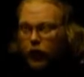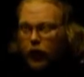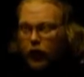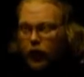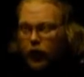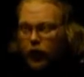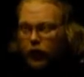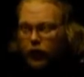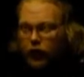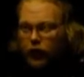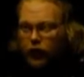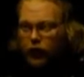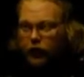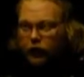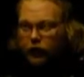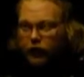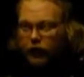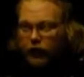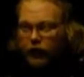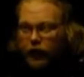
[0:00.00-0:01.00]
out of
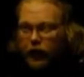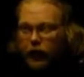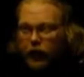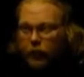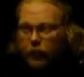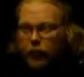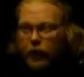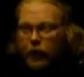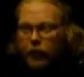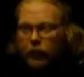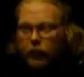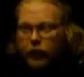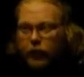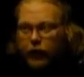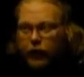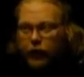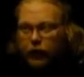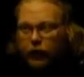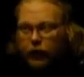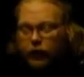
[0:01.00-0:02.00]
the Satanic
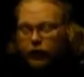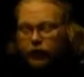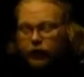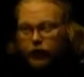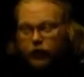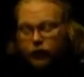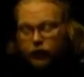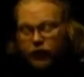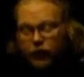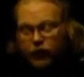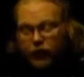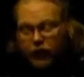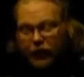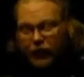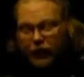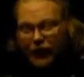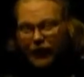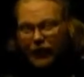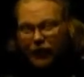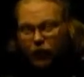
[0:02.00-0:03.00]

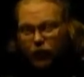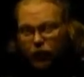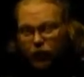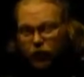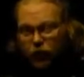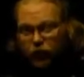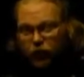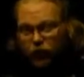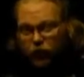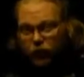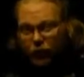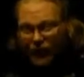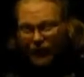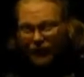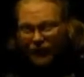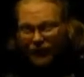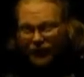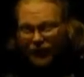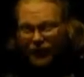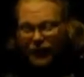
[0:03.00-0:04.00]
Satanic Rituals by
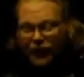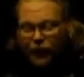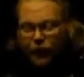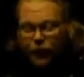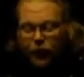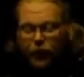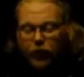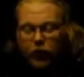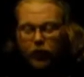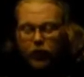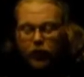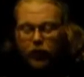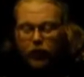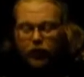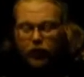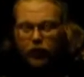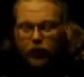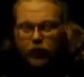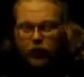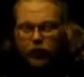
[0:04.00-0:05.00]
LeVay,
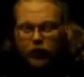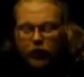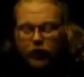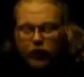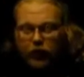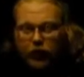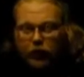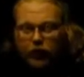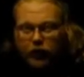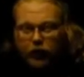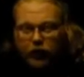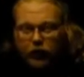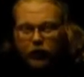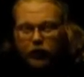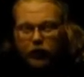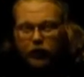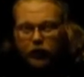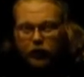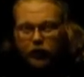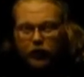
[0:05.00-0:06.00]
the
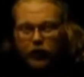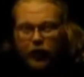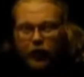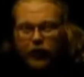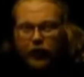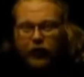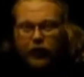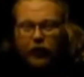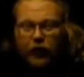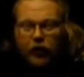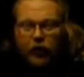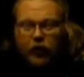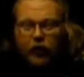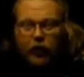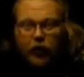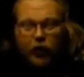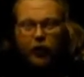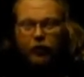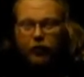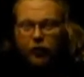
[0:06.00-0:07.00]
lay,
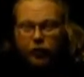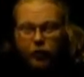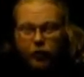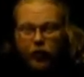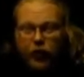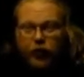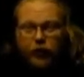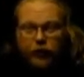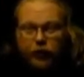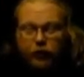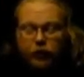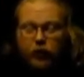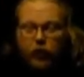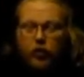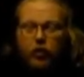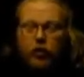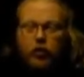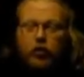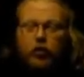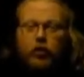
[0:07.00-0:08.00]
and I'm going to pronounce it
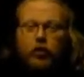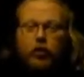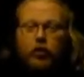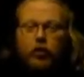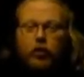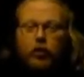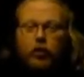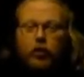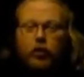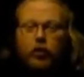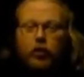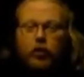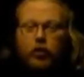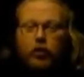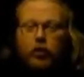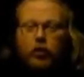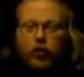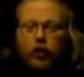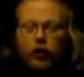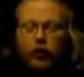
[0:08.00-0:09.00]
wrong.
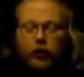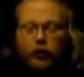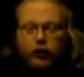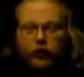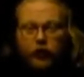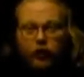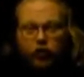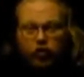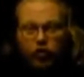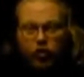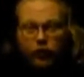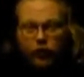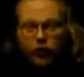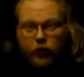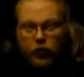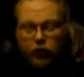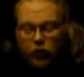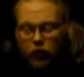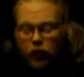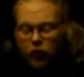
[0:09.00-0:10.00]
It's the
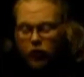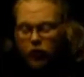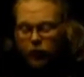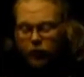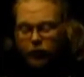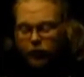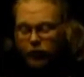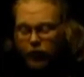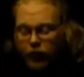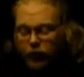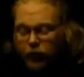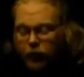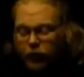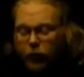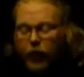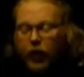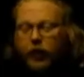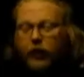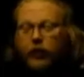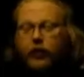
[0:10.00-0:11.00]
German, I'm just not even going to
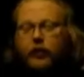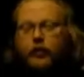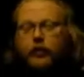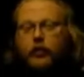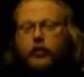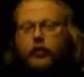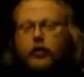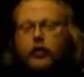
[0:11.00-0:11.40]
bother. It's